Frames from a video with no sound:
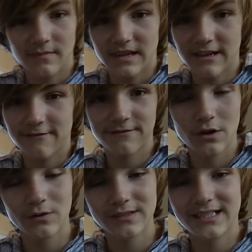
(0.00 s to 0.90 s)
If no
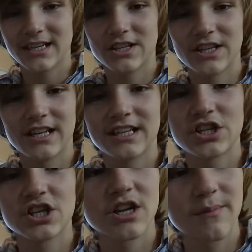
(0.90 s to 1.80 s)
one's here, then it's
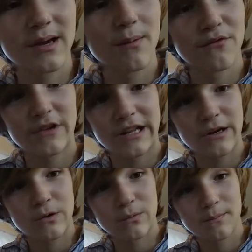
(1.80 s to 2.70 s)
just going to become a
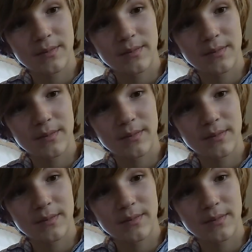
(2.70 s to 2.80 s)
video